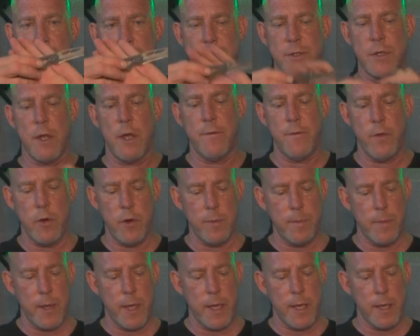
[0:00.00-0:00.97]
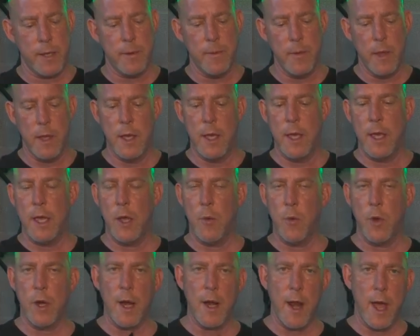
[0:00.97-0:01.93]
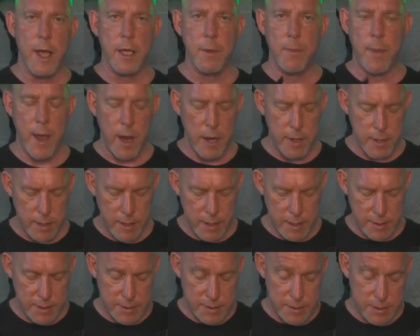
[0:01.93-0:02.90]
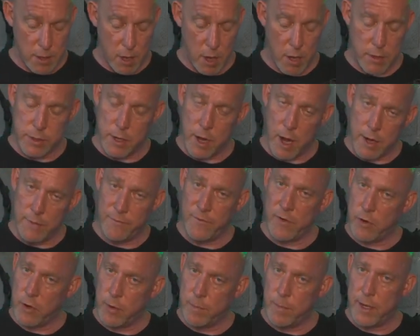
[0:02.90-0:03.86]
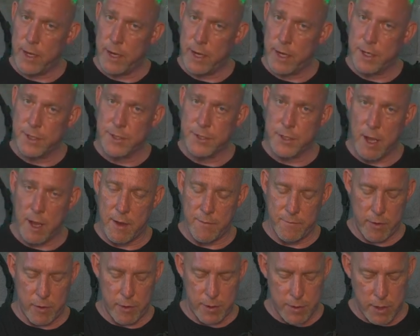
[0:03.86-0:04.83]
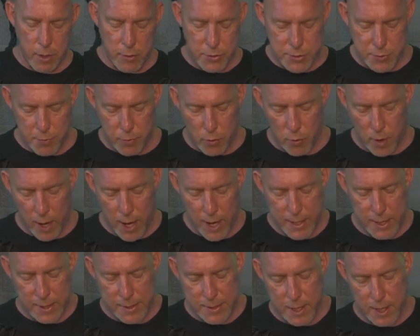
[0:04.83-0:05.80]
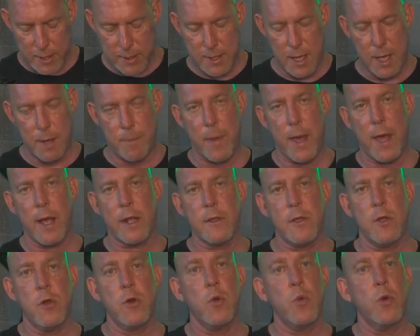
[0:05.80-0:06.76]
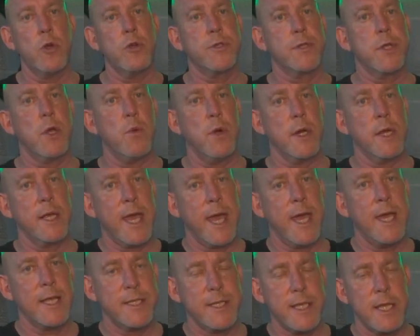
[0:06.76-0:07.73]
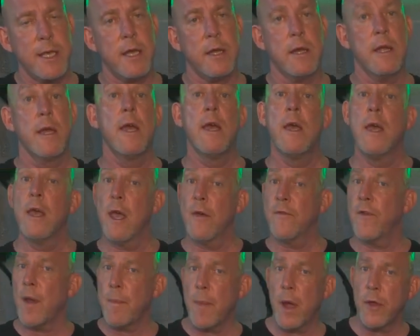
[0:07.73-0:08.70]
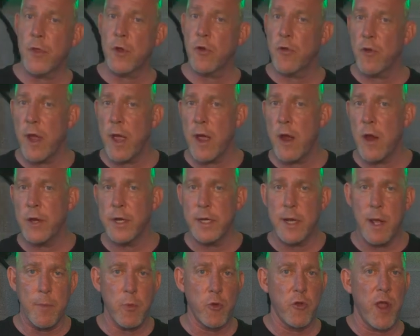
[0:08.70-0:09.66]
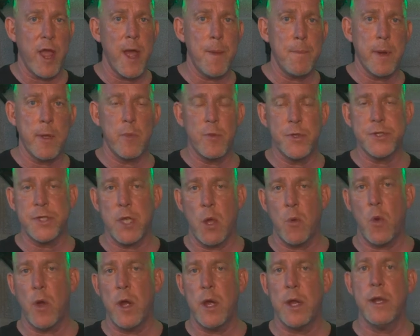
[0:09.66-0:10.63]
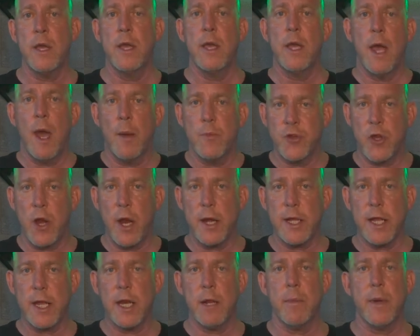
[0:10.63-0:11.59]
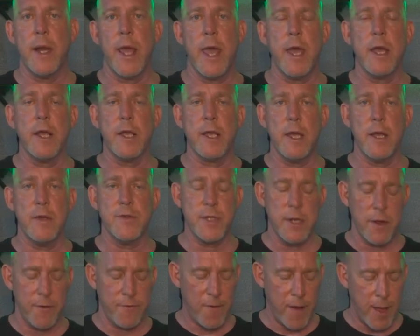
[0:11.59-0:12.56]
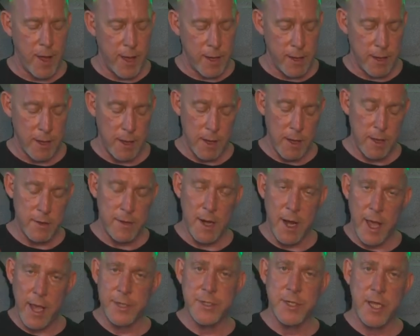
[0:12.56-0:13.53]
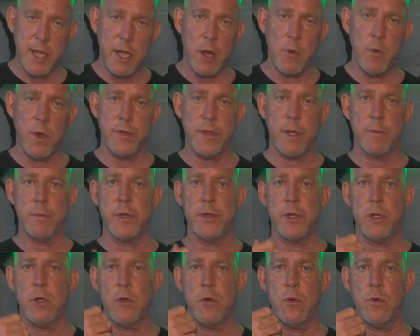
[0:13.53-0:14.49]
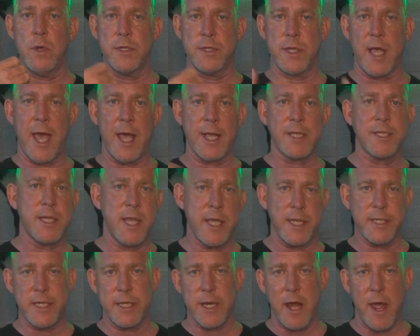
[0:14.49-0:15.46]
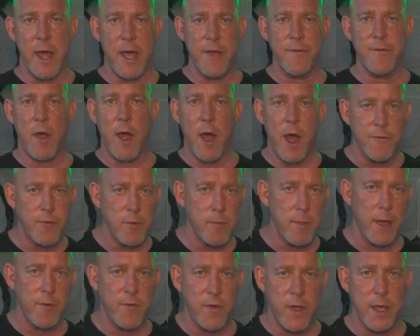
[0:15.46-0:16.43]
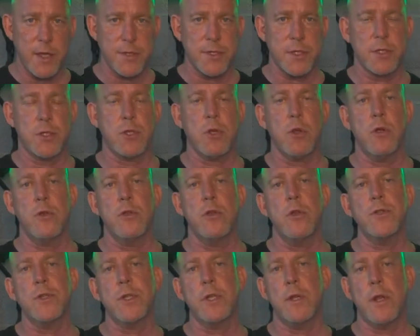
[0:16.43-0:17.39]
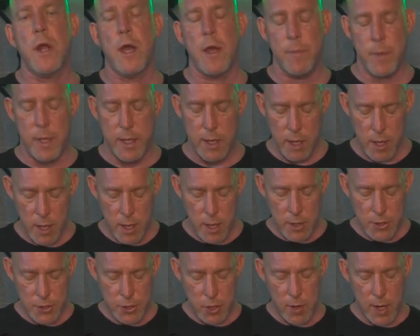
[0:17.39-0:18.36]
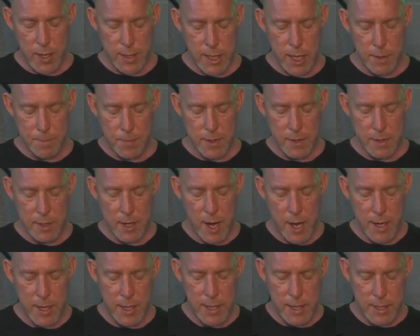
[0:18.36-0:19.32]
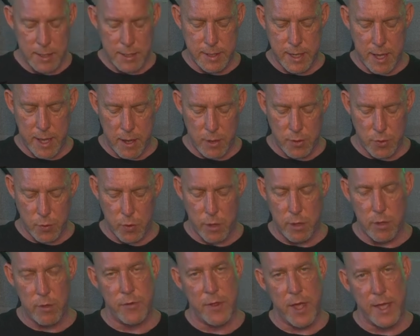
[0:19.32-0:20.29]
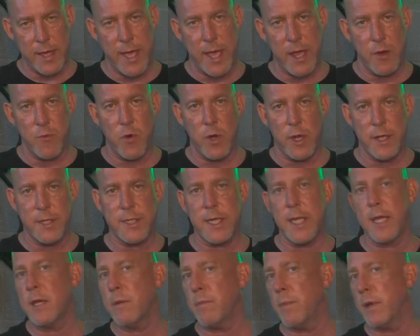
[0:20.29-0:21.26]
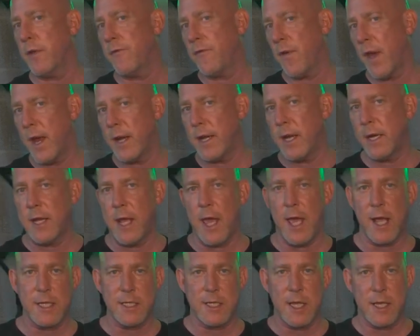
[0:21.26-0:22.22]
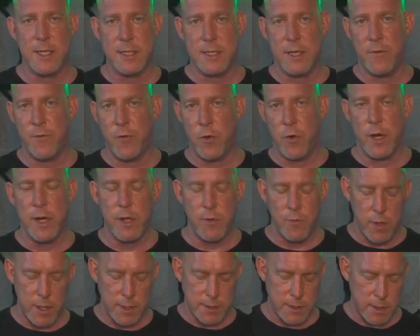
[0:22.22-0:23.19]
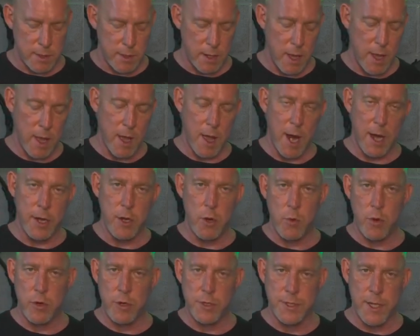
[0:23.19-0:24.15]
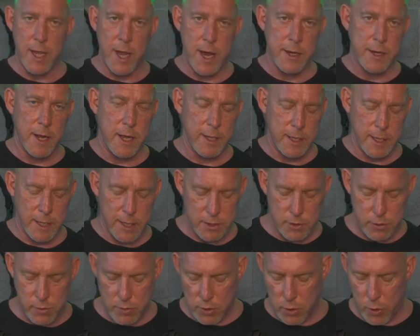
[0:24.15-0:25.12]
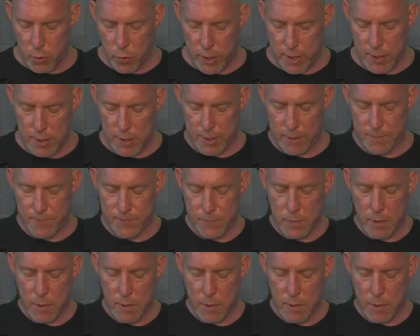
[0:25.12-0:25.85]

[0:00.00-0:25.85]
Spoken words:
It's not very big. And what I like about it is it's not very big and it's not very noticeable. I can tuck that back there to where someone can't see it. If I'm on the ground and I'm grappling with someone, I'm trying to get them in handcuffs in a fight, the last thing I want them to do is access a knife off of my vest and start using it on me. So I keep it kind of hidden down to where they can't really see it. But if I need to access it for any reason, I know where it's at and I can get to it quickly.